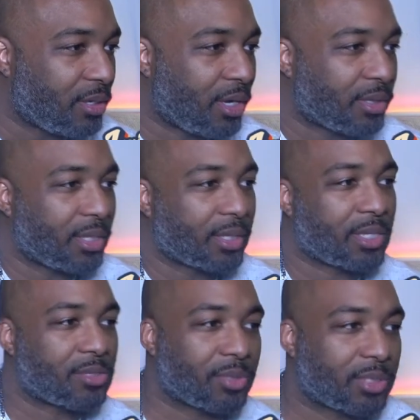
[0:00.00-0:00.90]
I think
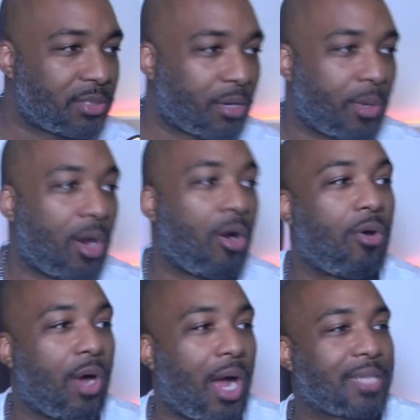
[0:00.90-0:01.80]
that's what she's talking about.
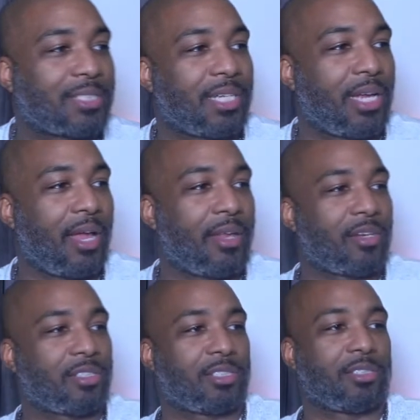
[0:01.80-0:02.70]
Oh, Hasse
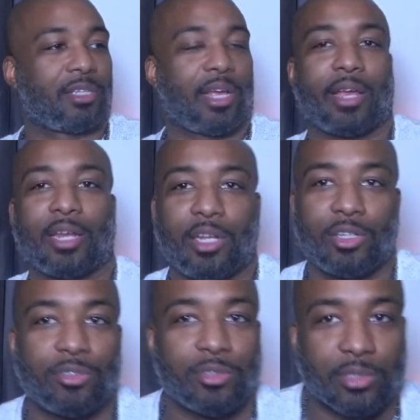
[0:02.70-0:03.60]
Andersson,
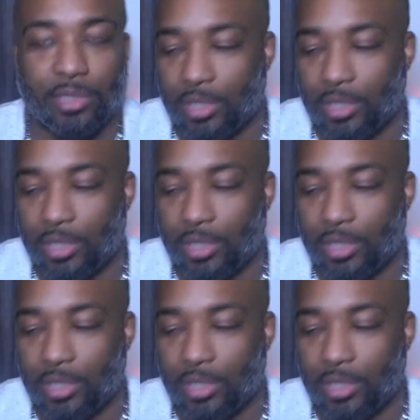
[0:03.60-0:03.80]
Englehund.